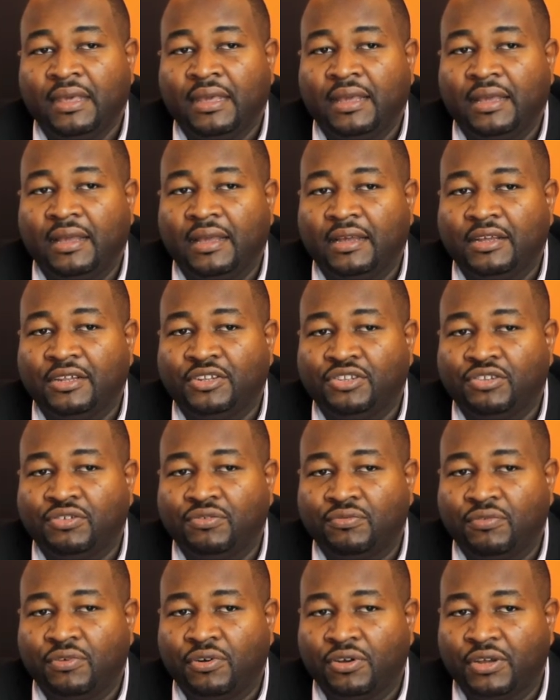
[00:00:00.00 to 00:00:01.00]

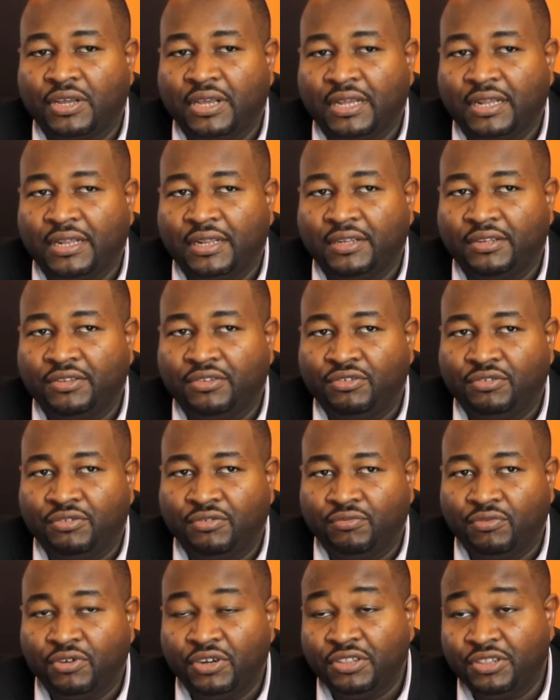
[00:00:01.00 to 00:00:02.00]

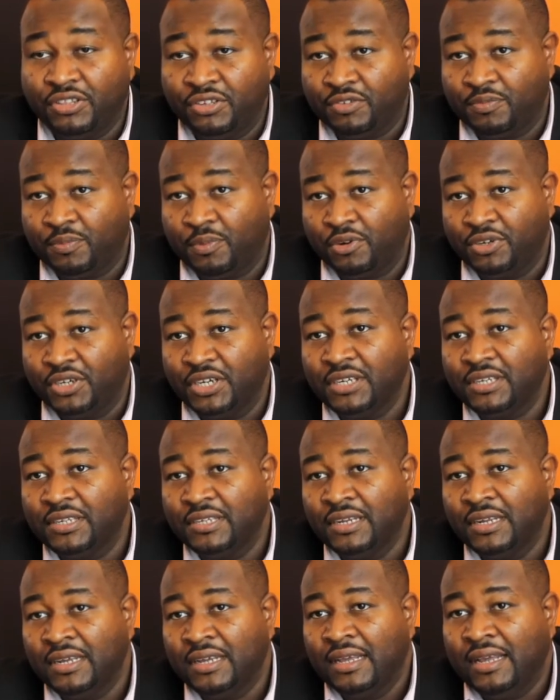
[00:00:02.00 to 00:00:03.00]
to work this project
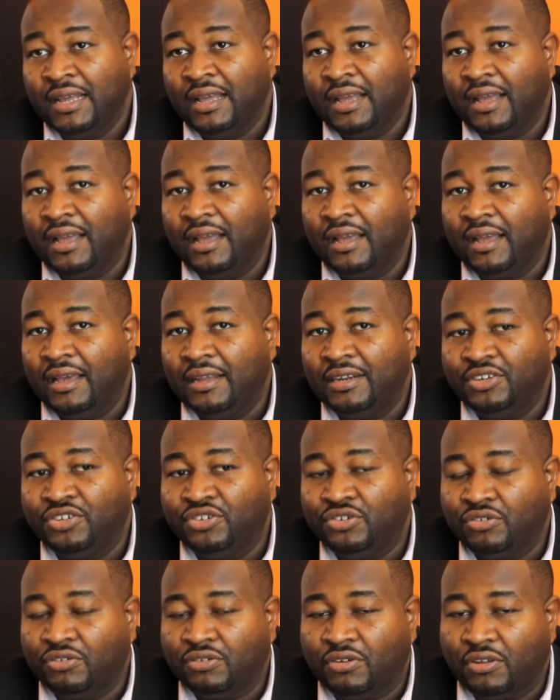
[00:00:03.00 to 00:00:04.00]
and
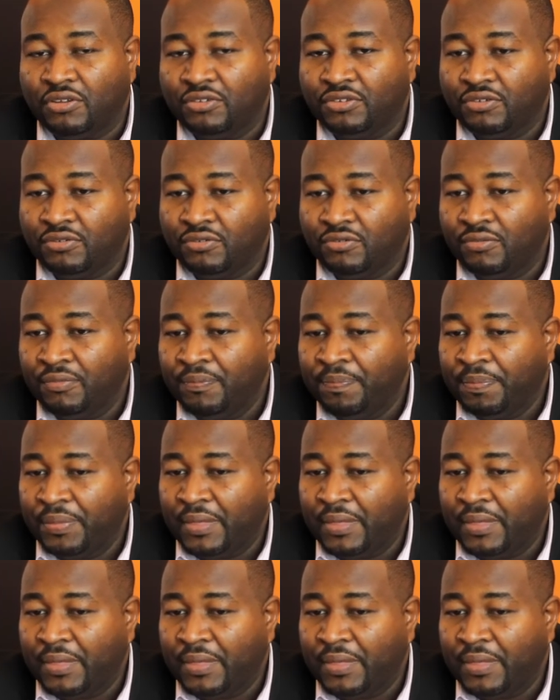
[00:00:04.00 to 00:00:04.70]
ensure also